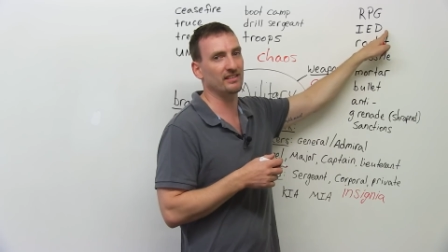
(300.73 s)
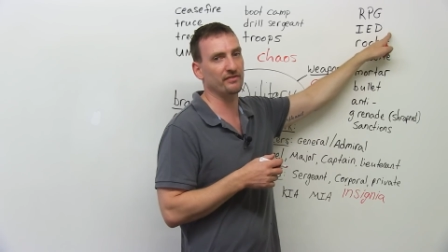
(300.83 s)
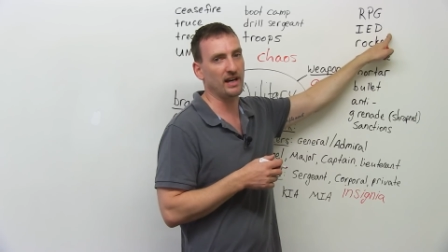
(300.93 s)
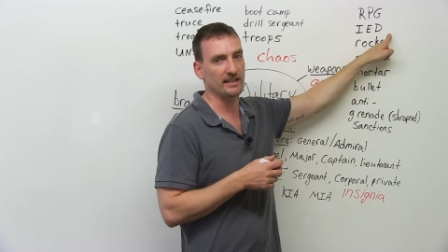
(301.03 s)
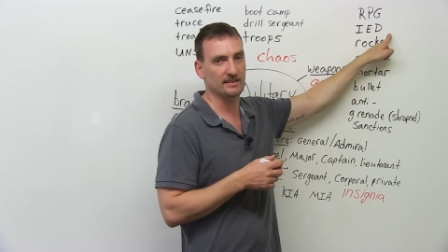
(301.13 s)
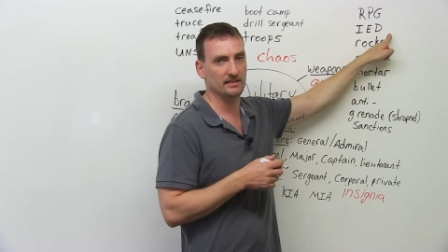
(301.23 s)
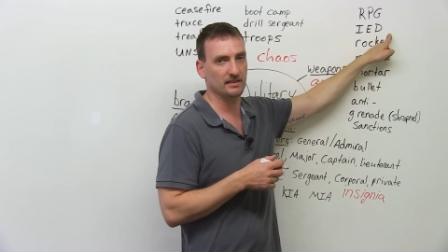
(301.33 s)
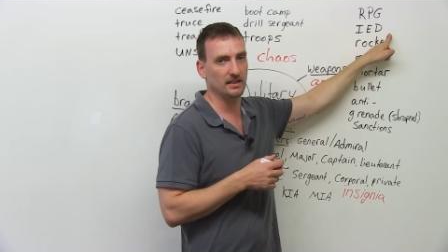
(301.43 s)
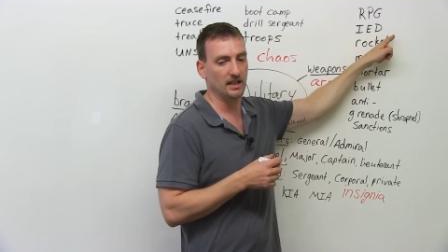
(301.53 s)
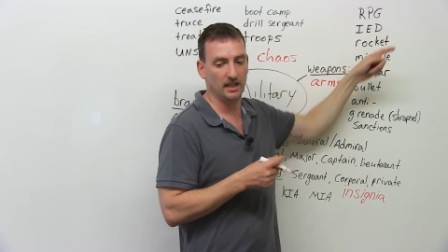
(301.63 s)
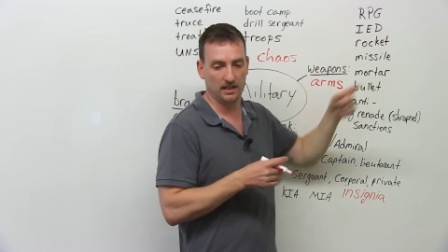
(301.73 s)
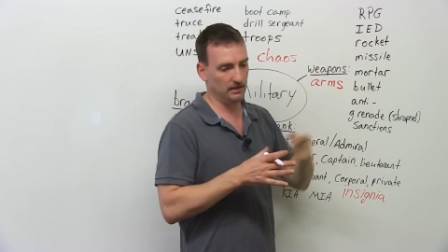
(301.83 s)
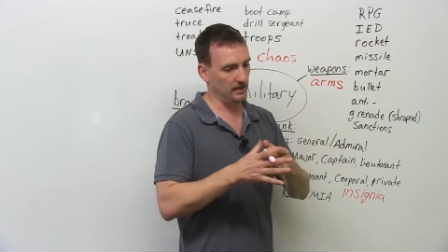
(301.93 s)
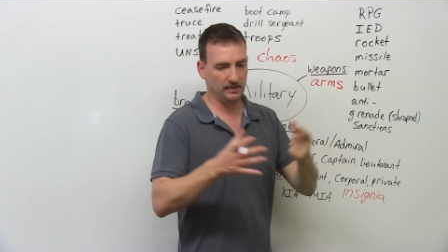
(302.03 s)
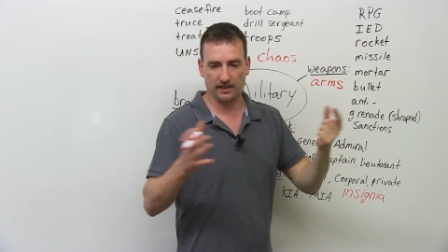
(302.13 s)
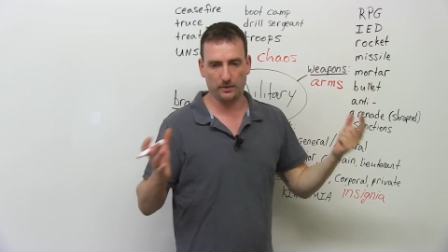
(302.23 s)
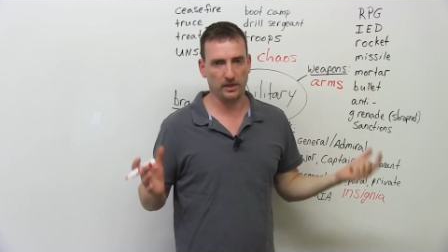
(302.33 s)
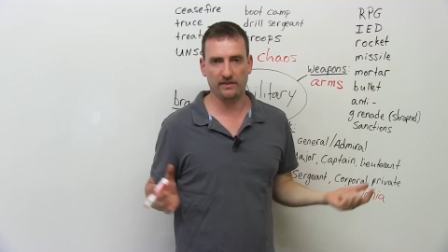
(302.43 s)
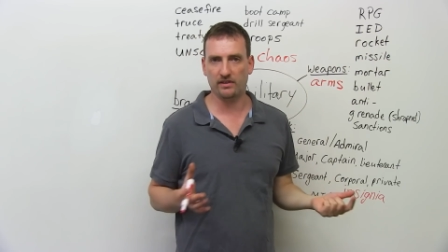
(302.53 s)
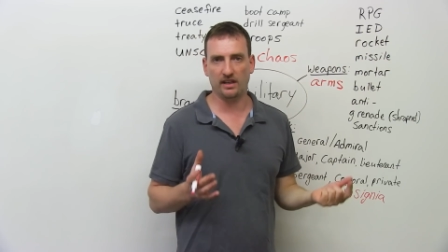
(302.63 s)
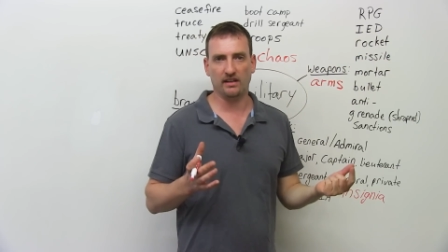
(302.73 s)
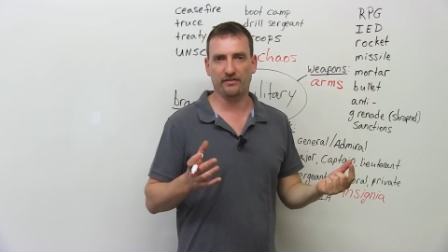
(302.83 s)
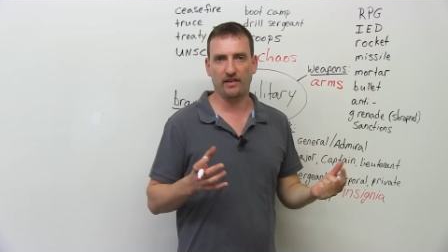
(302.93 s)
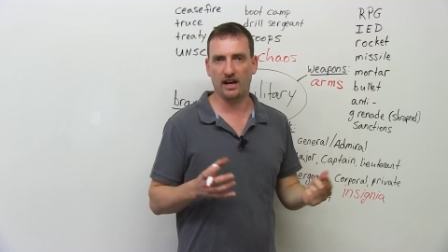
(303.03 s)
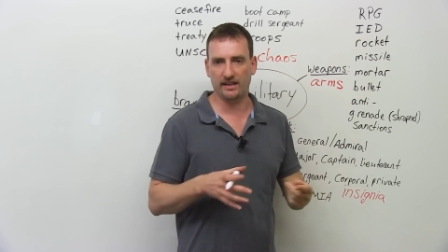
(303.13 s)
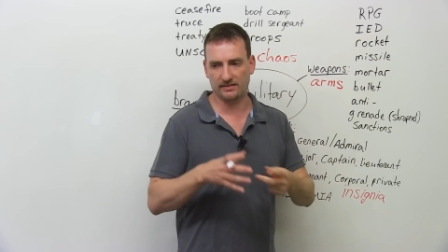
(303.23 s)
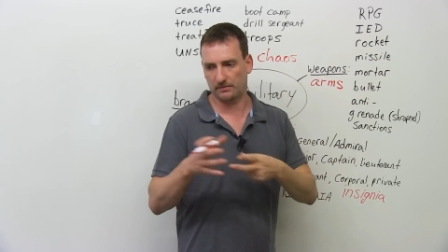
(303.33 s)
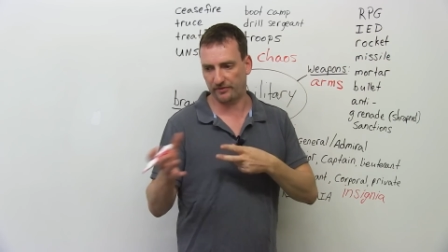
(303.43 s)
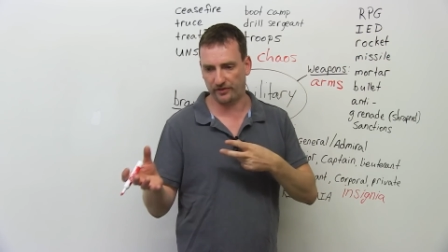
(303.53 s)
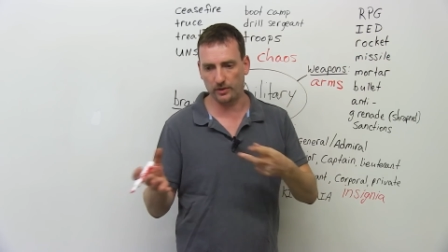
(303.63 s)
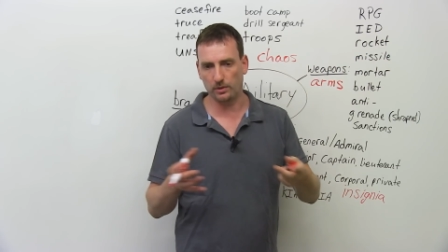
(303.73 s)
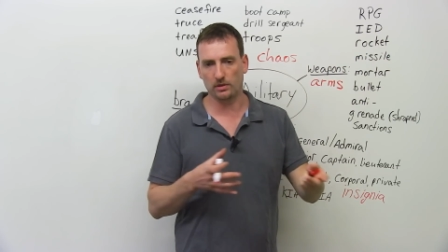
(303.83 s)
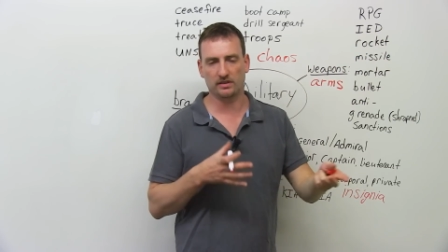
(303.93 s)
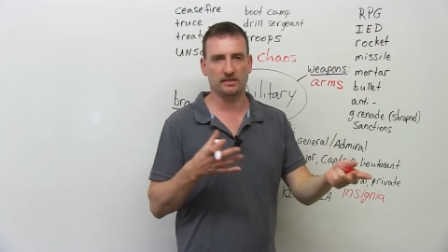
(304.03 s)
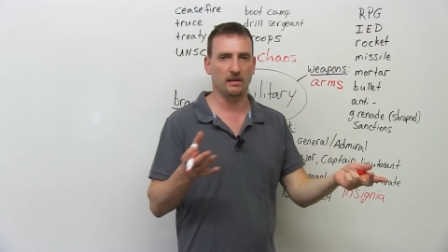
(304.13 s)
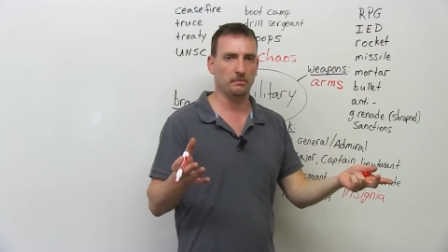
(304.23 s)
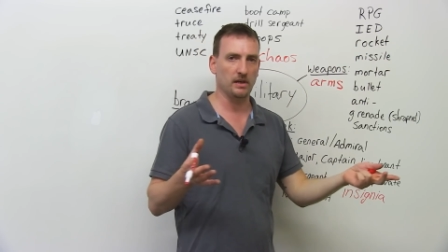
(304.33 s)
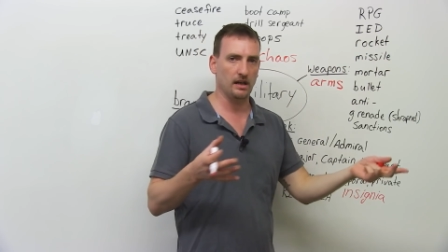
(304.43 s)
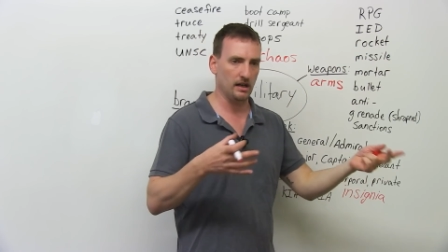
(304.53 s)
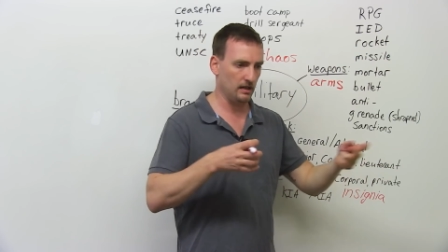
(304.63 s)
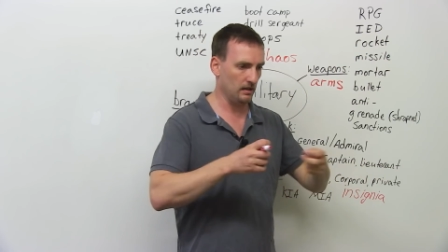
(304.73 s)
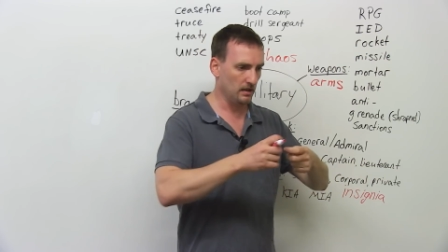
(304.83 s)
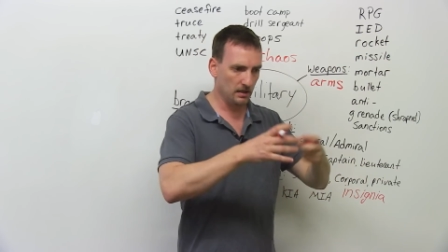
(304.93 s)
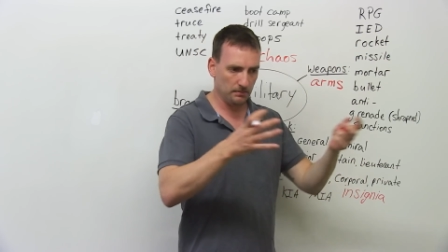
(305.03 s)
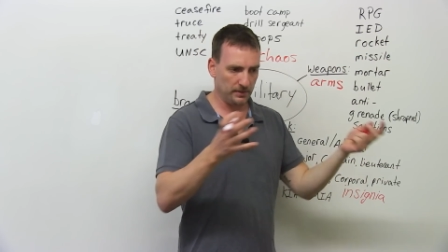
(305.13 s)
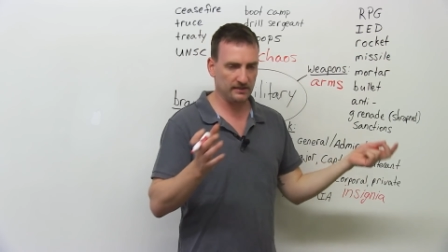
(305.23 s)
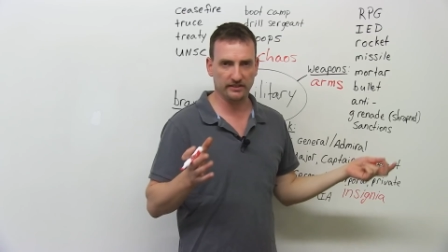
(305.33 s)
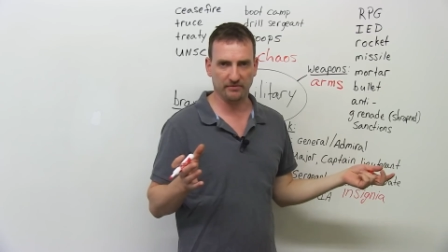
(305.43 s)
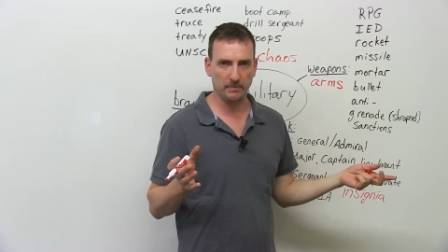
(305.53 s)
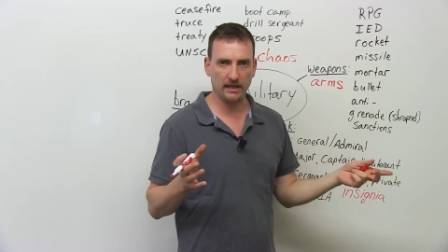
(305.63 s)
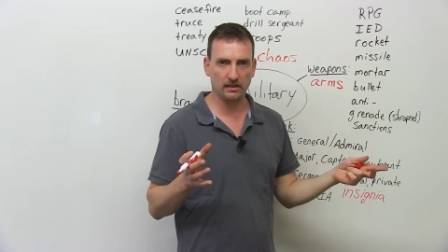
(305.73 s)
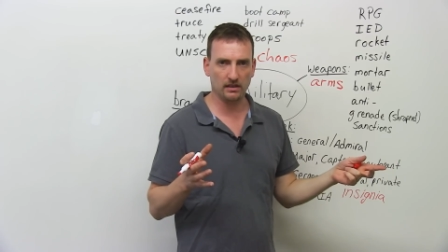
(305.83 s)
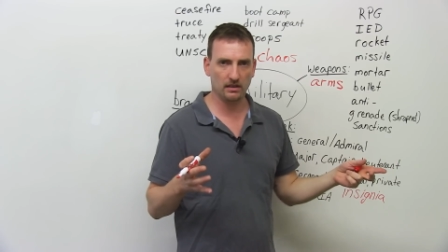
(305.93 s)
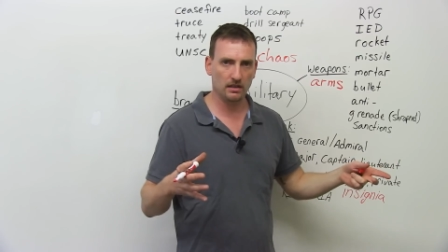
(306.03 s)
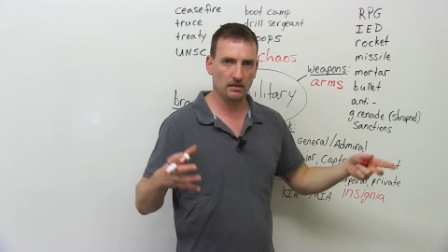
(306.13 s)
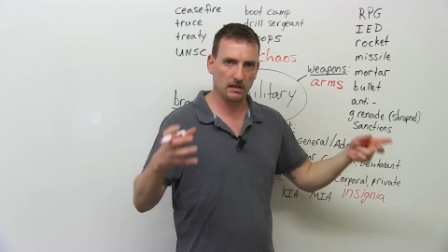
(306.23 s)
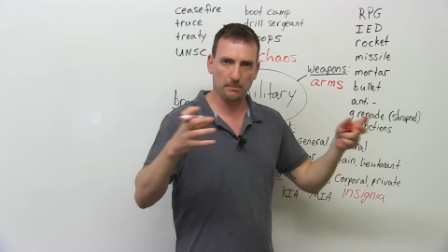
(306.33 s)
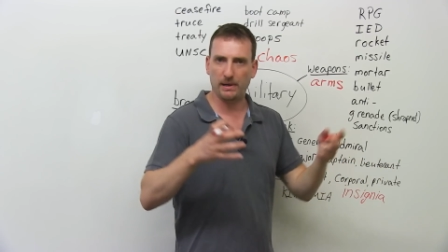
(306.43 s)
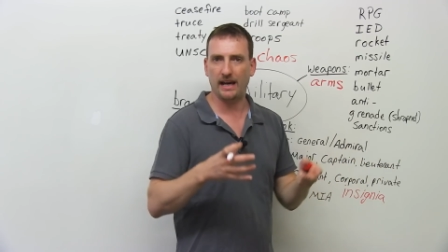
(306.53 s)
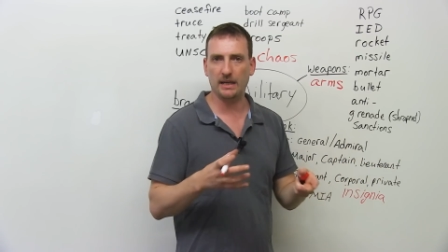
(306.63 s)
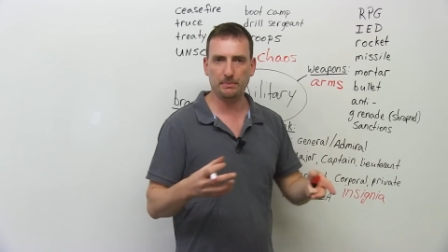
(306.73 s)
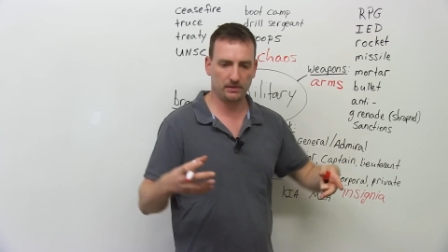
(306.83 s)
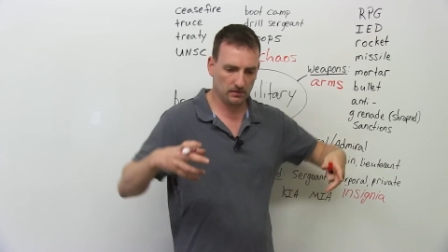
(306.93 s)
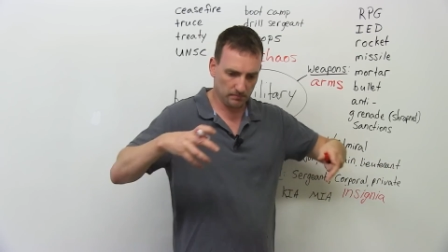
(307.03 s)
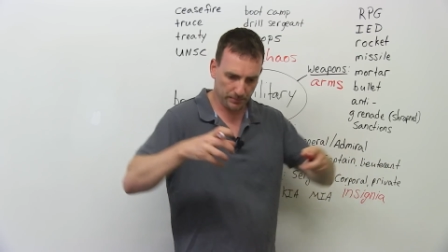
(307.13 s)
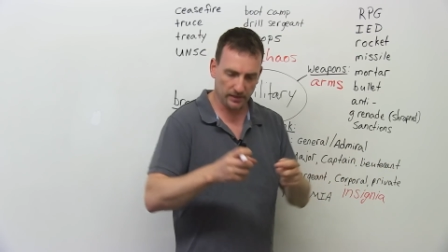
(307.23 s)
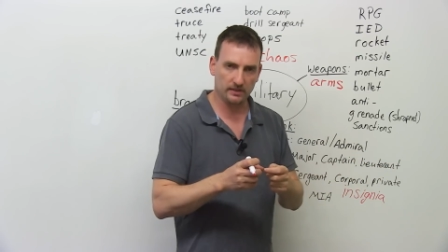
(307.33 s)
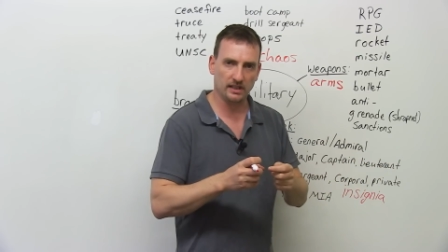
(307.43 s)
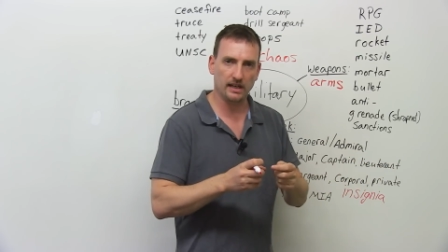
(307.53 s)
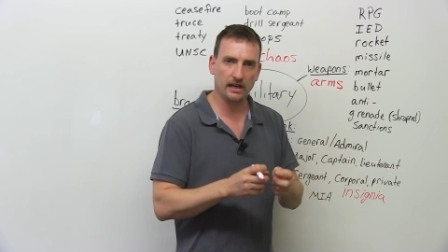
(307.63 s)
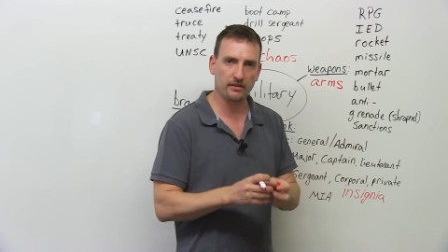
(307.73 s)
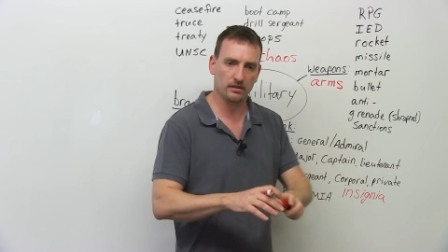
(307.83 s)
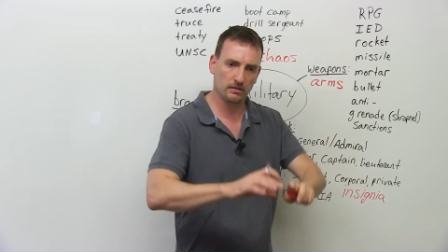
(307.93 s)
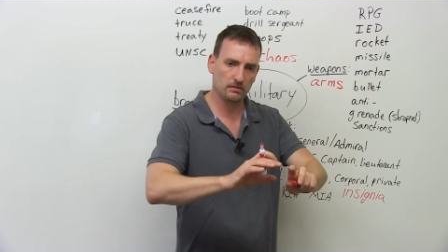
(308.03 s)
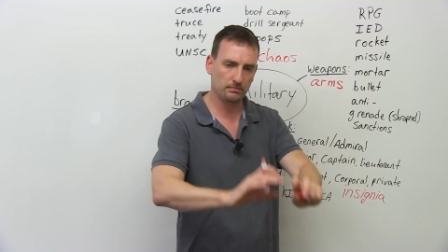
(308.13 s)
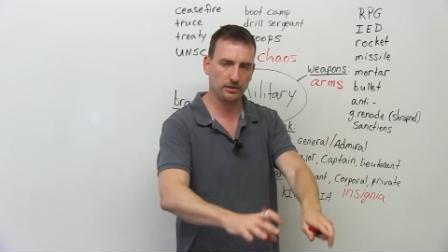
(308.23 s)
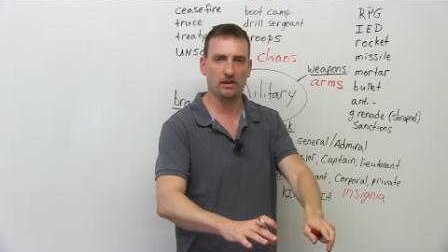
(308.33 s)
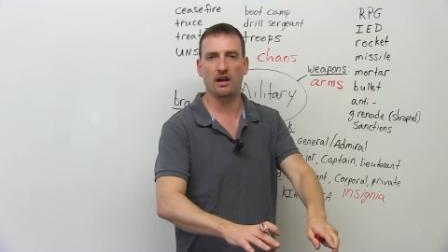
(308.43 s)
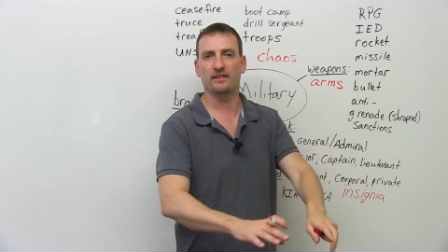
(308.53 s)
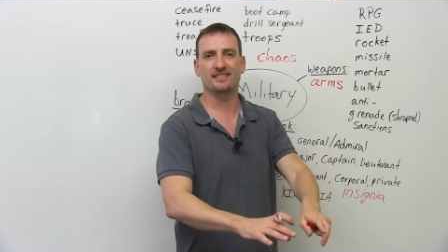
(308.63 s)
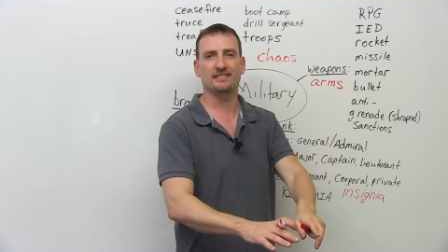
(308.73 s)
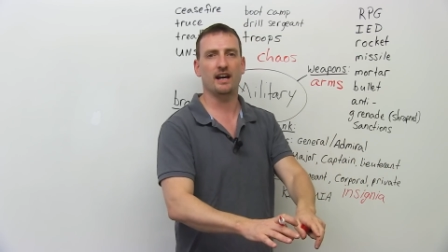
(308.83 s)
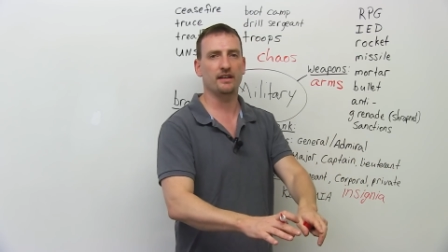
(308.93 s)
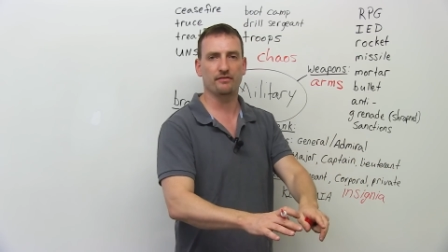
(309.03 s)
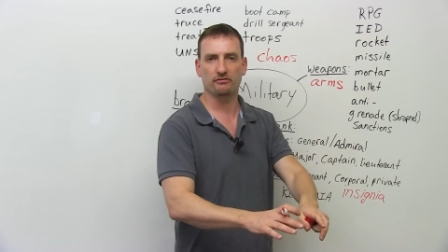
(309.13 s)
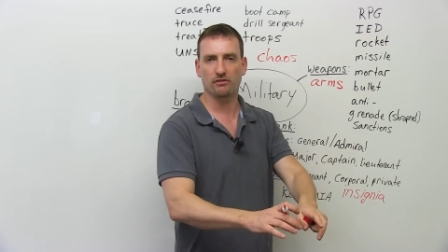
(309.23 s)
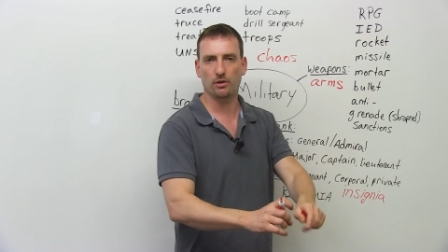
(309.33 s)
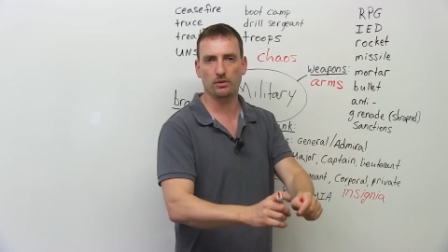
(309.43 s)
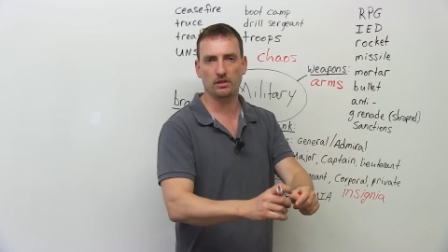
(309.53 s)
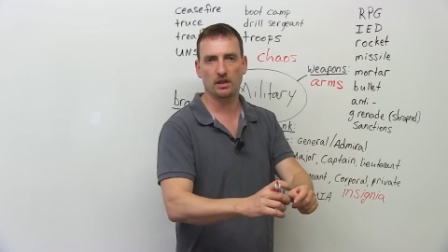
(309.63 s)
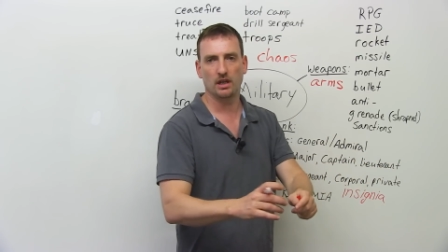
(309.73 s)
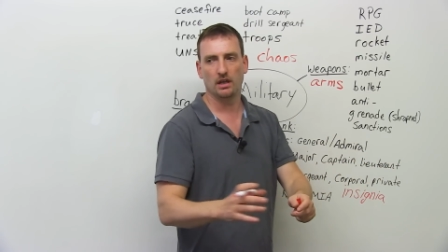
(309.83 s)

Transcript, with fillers: device. They take whatever they can find, some fuel, some uh, pieces of metal, a pipe, put it together, put it on the side of the road,